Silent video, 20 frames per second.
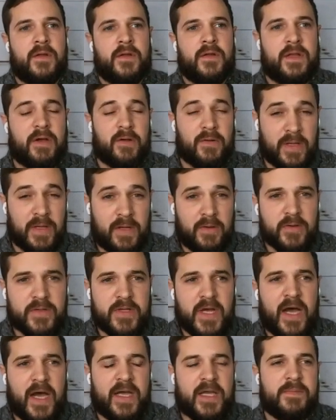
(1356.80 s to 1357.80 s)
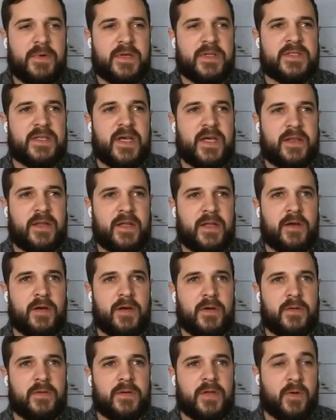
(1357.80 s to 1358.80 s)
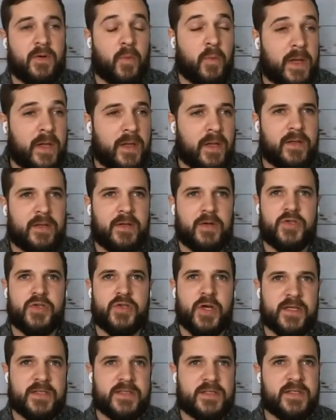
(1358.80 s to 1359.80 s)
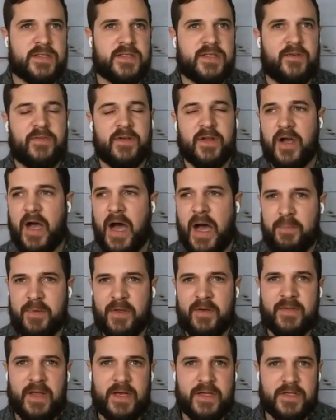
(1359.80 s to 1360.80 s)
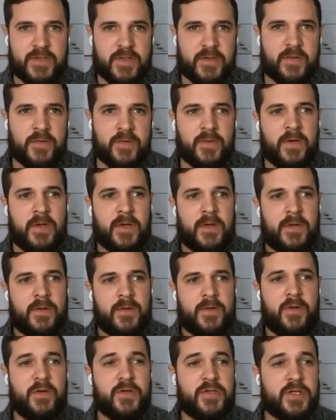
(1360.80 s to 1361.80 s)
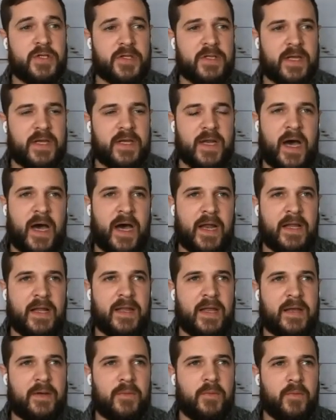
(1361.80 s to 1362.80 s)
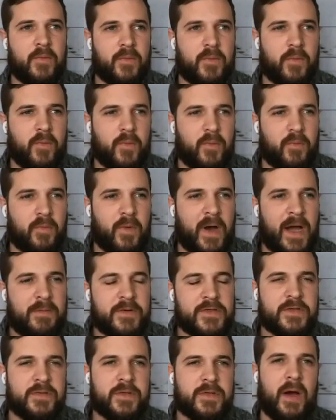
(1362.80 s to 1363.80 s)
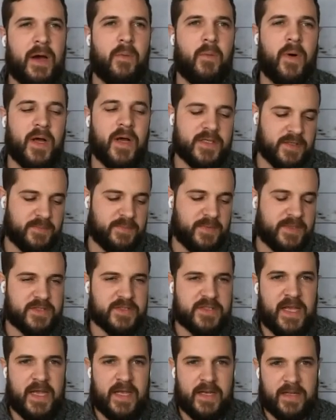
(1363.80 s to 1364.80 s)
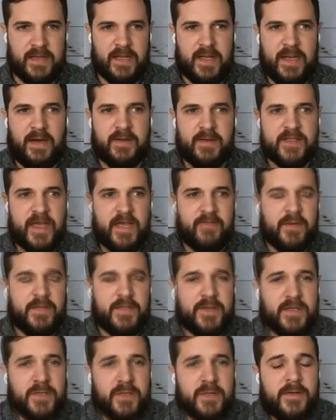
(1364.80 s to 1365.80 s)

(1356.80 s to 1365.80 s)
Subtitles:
their legal documents, like their will and their trust and stuff, a copy of that to? Who should they not? And like, why would you not want to be just handing that out to everybody?